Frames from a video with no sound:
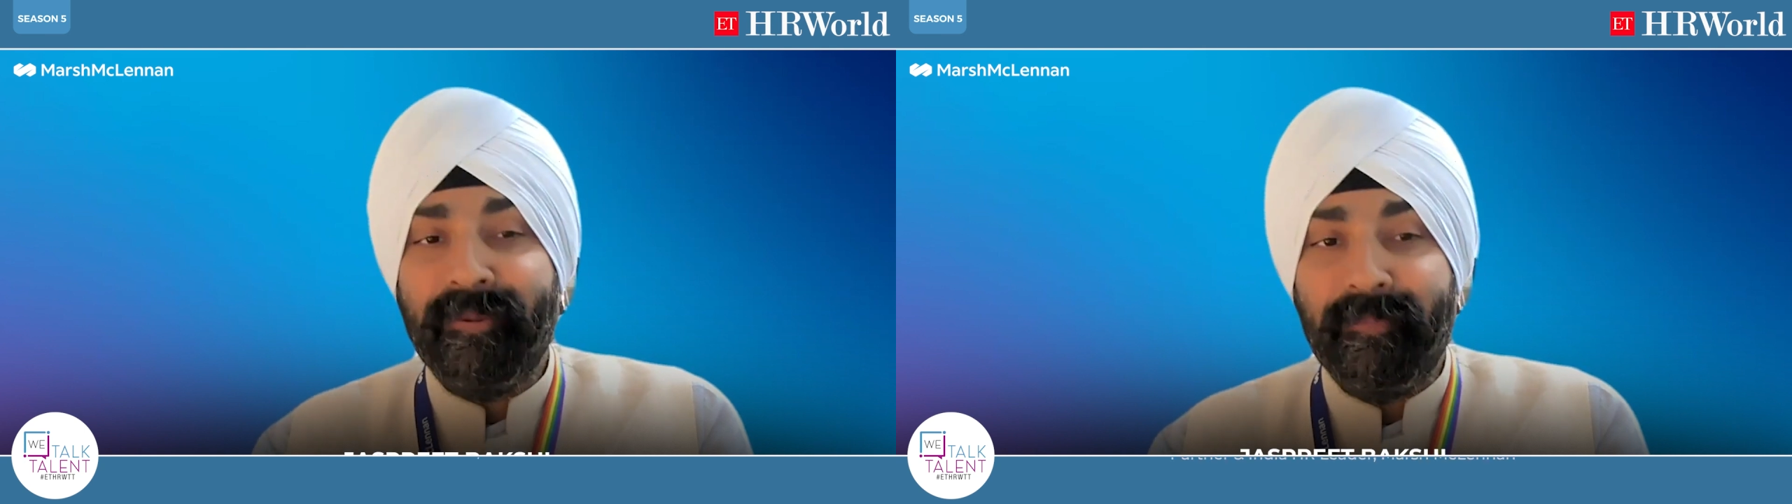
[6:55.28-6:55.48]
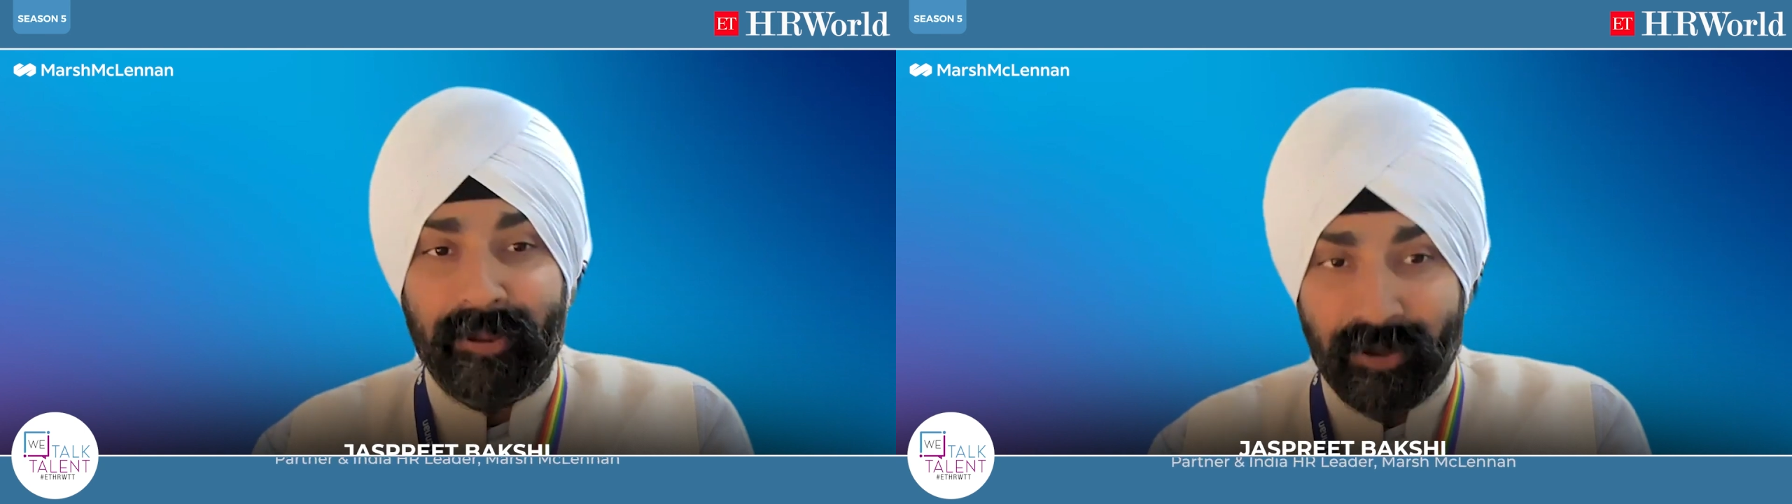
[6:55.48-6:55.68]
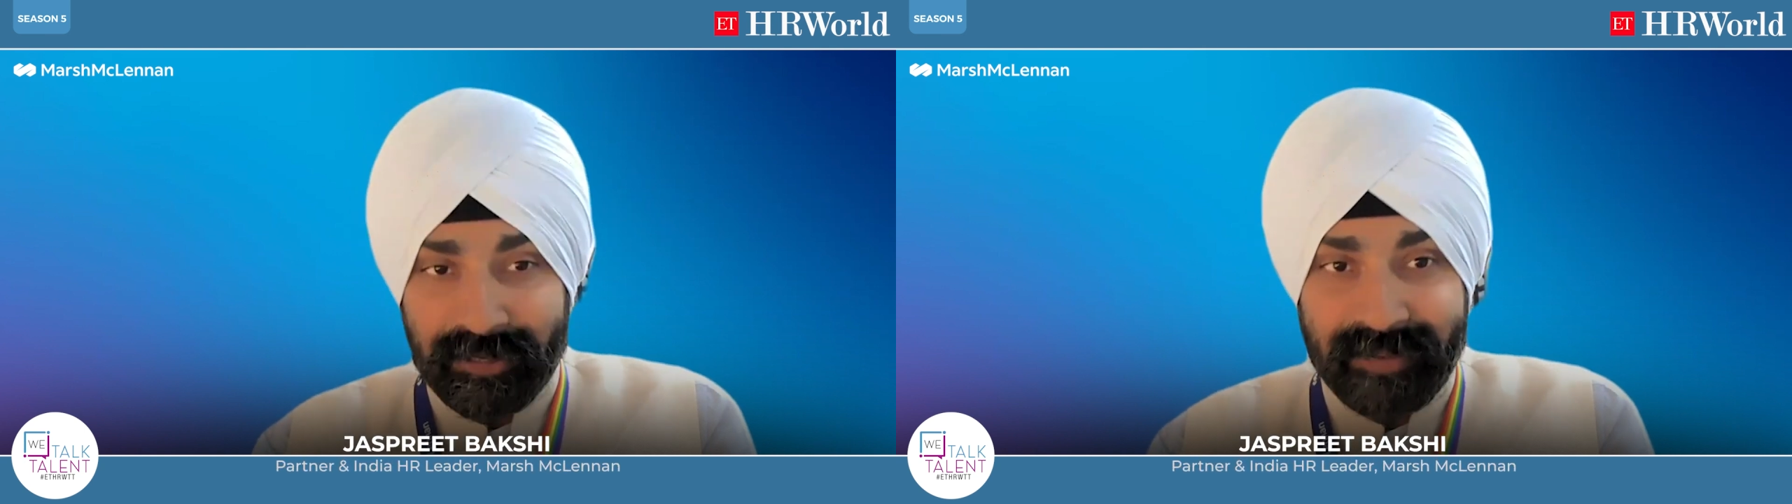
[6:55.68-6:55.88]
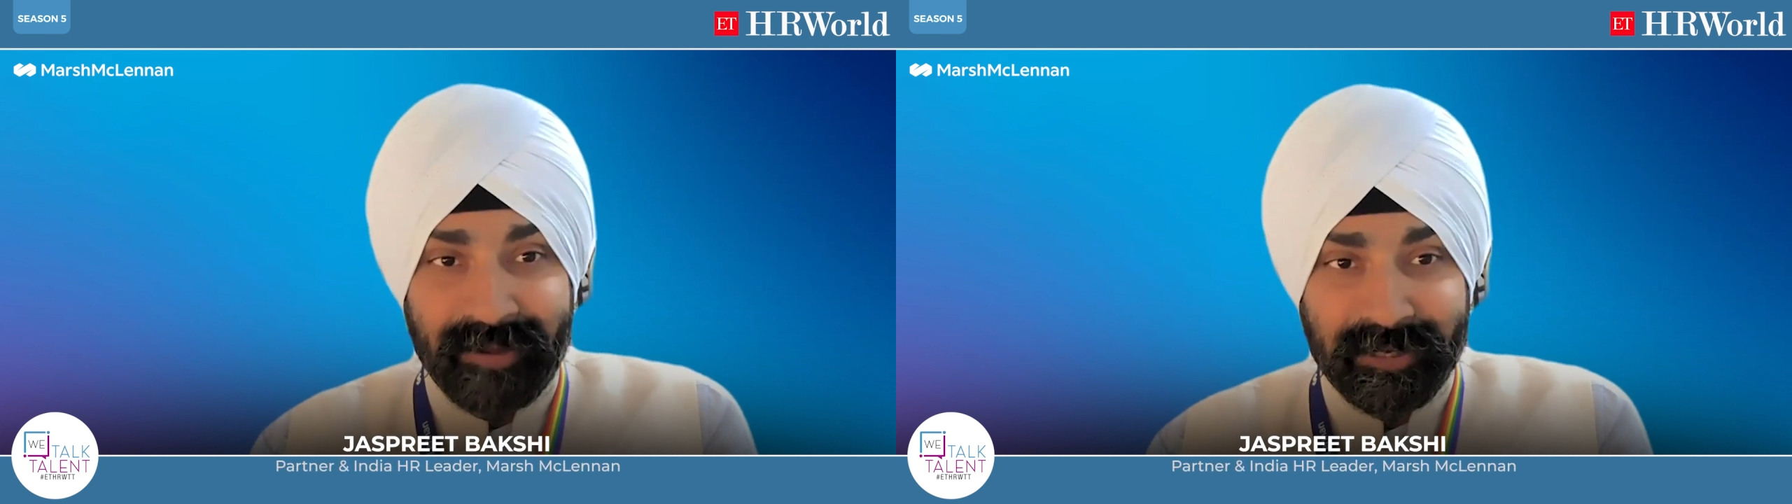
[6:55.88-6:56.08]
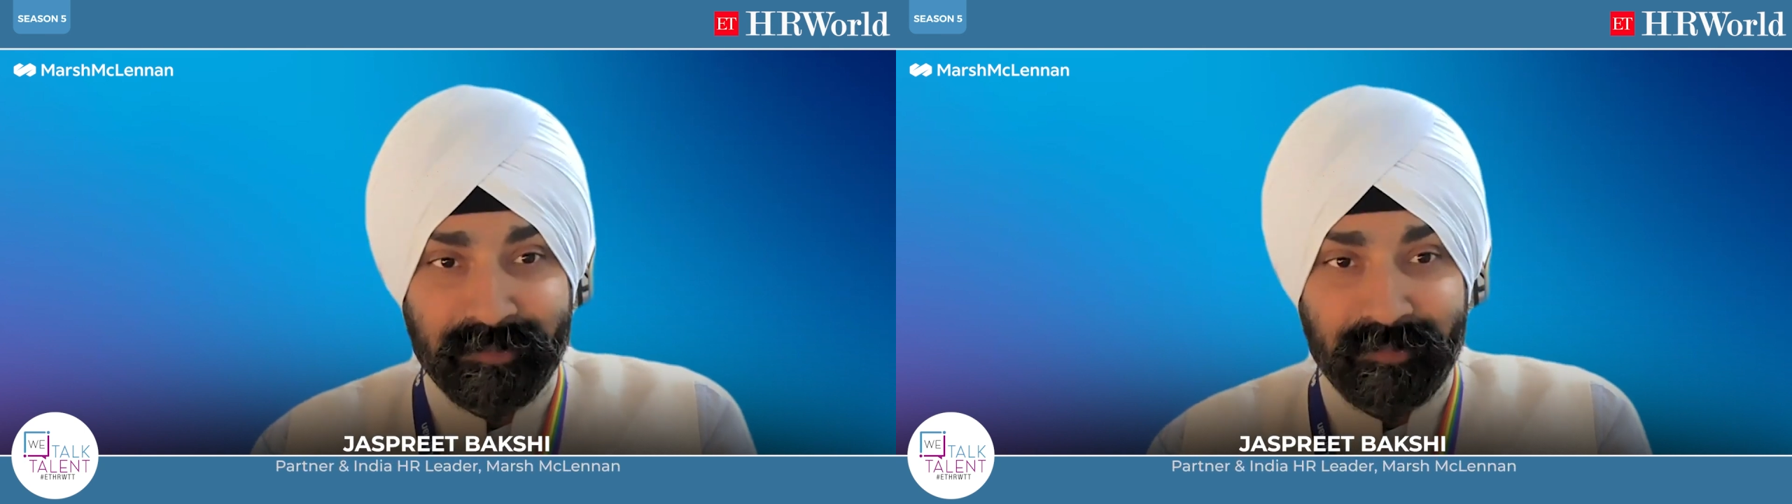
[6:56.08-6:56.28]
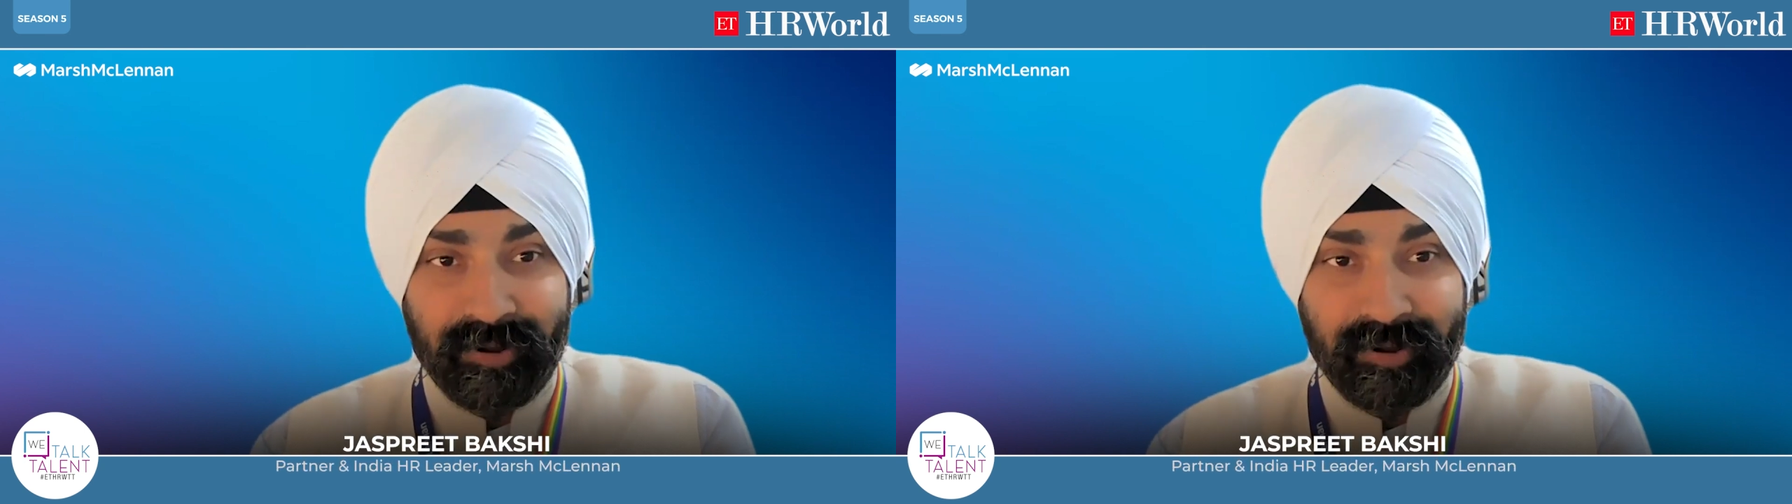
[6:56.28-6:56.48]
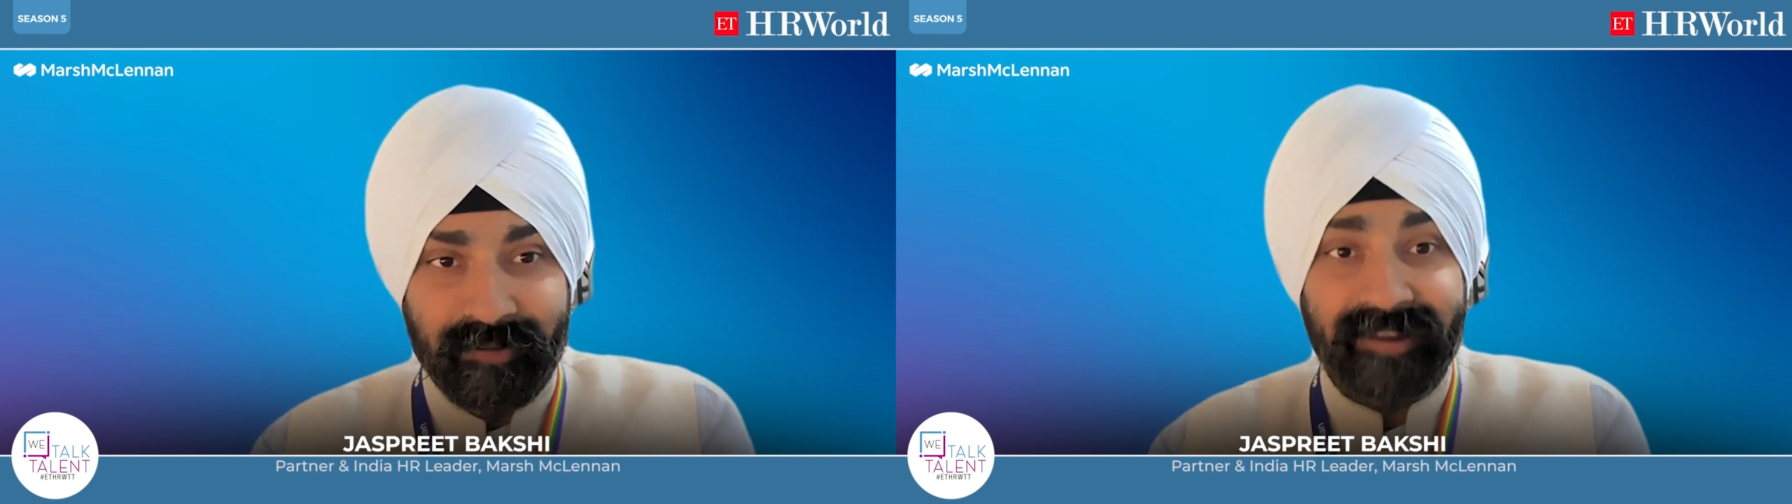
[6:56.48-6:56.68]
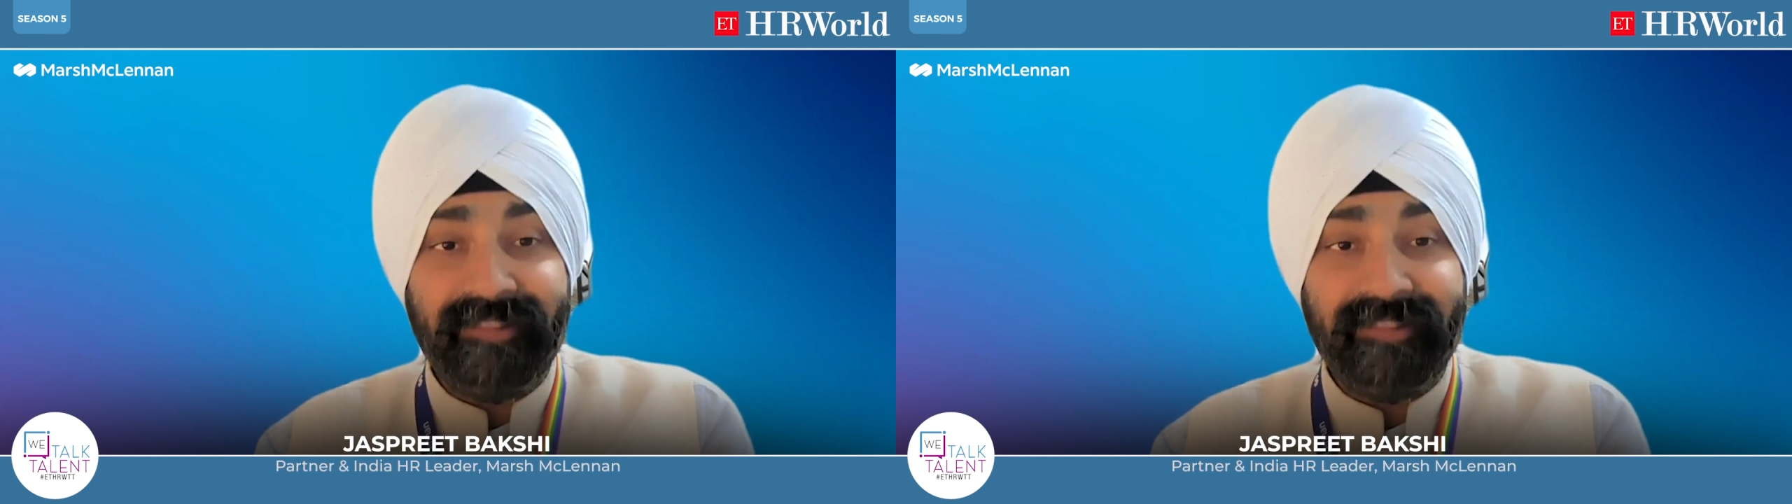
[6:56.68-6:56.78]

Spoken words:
Because they're much more aware,